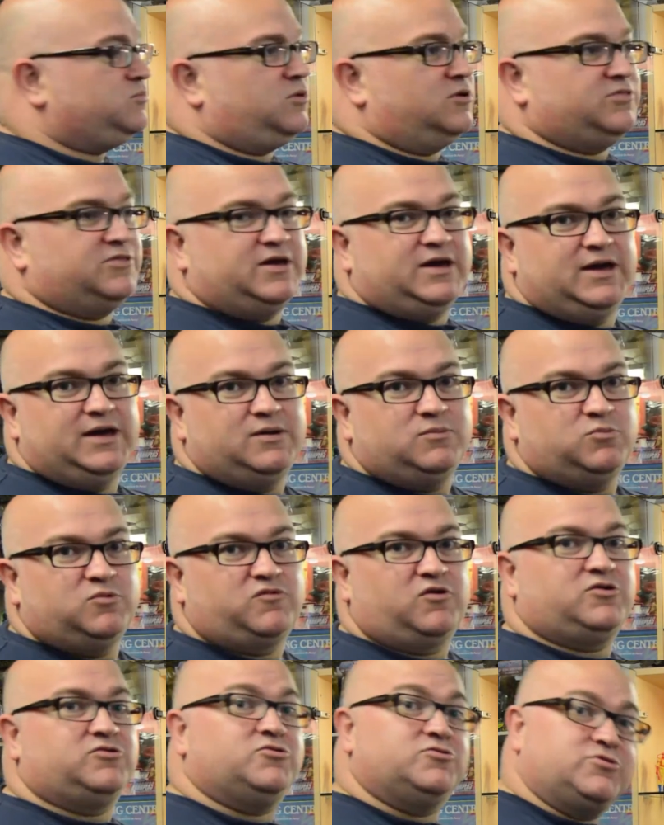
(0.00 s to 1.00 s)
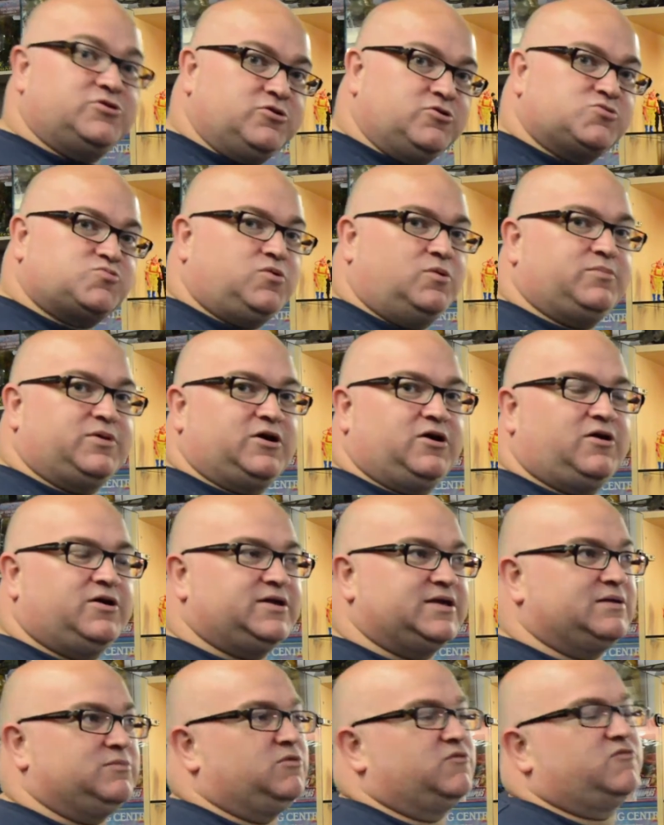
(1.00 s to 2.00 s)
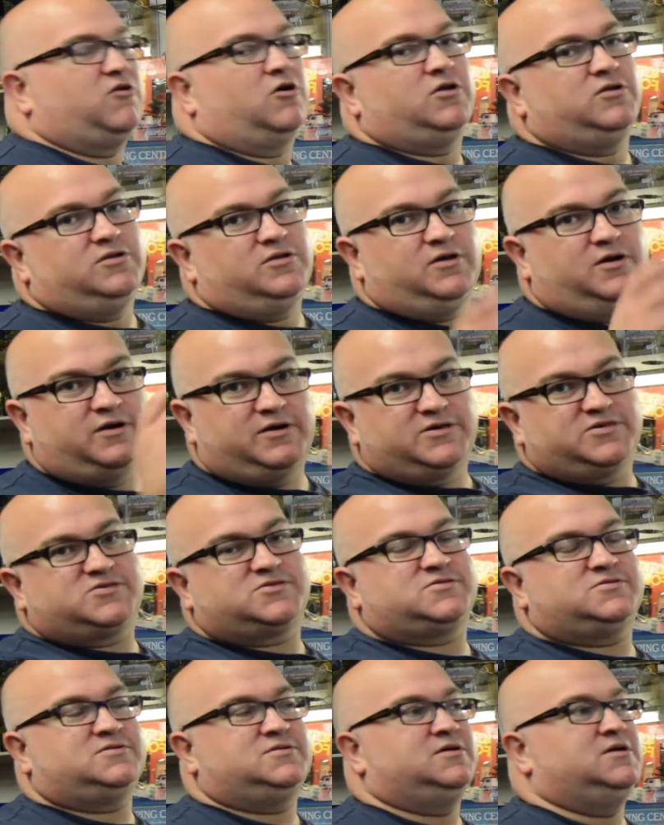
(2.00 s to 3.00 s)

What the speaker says: one there, we've got an unused one behind it, and we've got a nice